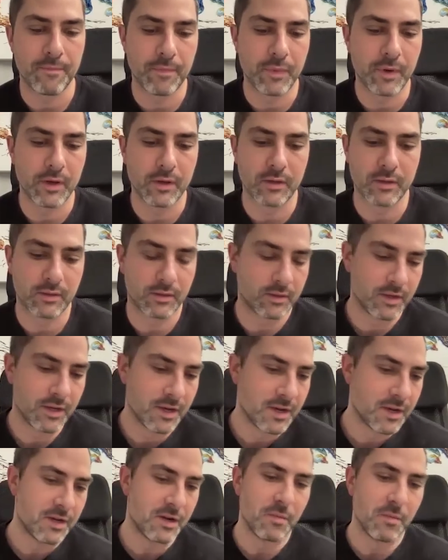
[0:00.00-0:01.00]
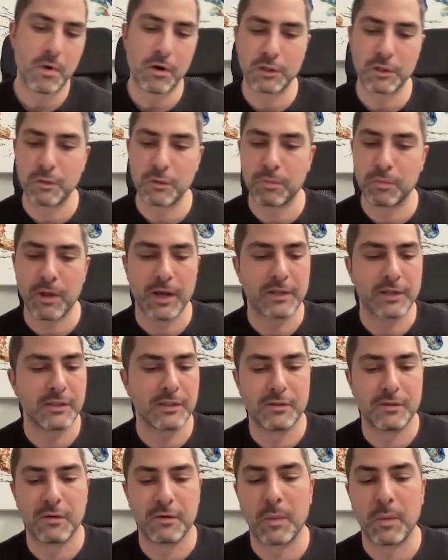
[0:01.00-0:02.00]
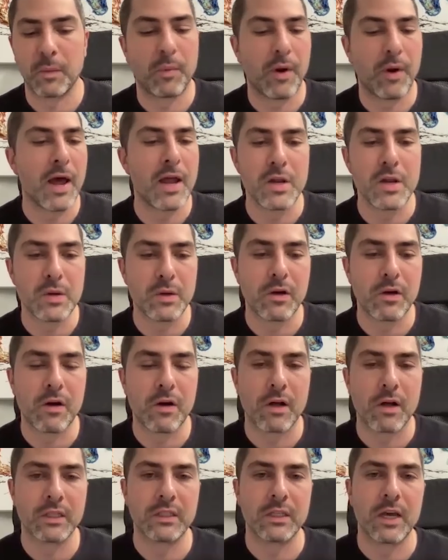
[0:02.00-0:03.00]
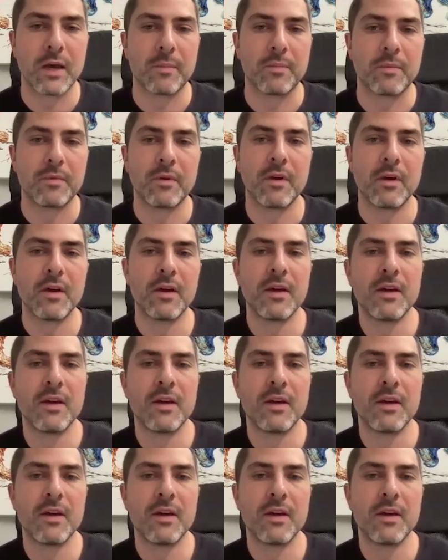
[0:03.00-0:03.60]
because multiplexes are a brand new concept